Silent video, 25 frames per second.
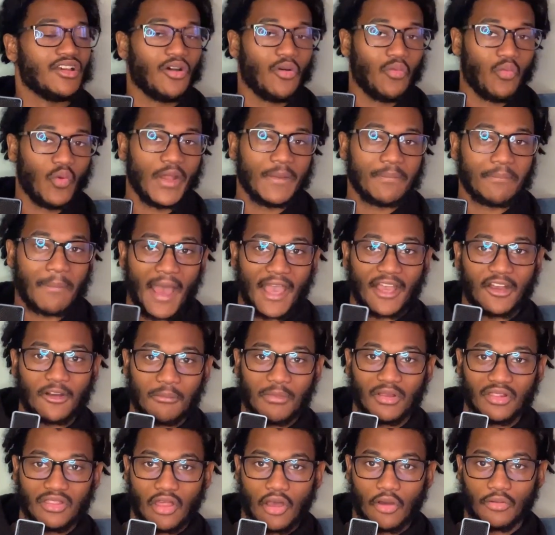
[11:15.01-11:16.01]
when Michael
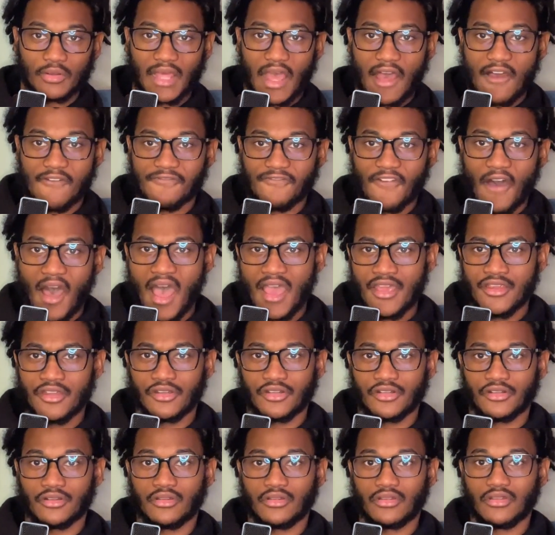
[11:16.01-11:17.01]
Malone got
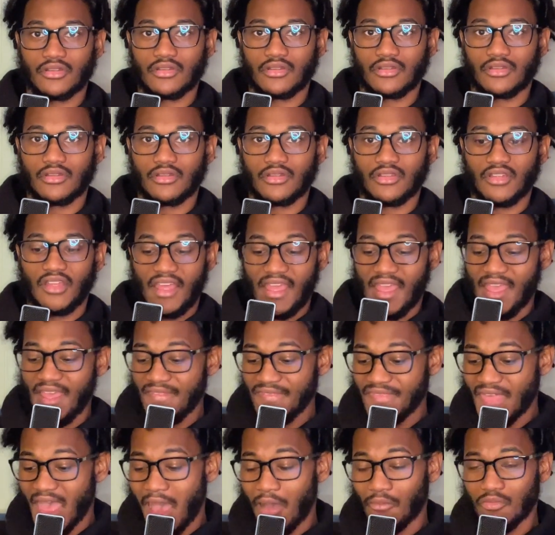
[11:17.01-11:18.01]
fired.
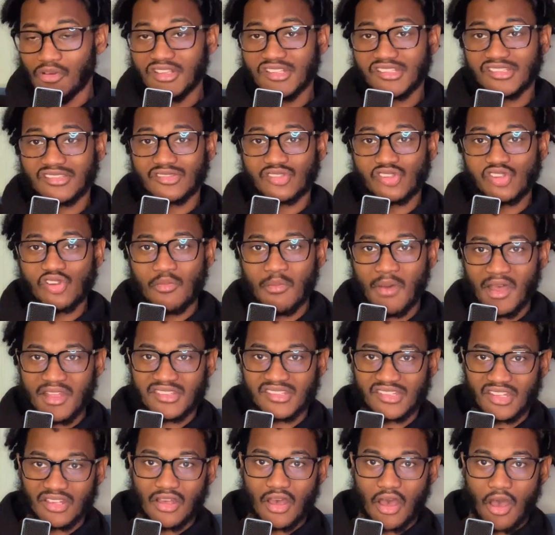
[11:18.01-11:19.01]
And that was 2
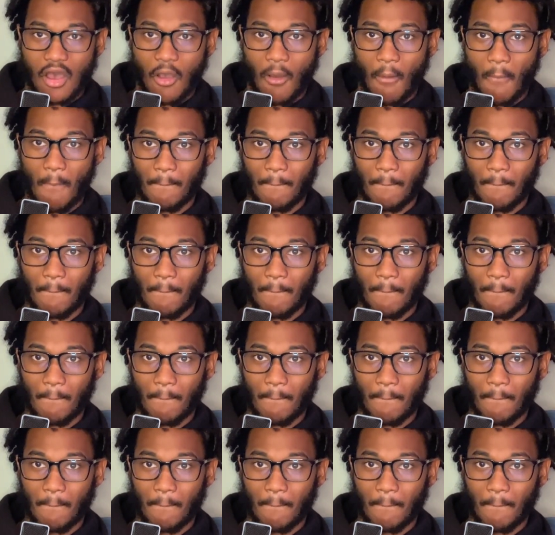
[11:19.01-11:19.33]
months ago.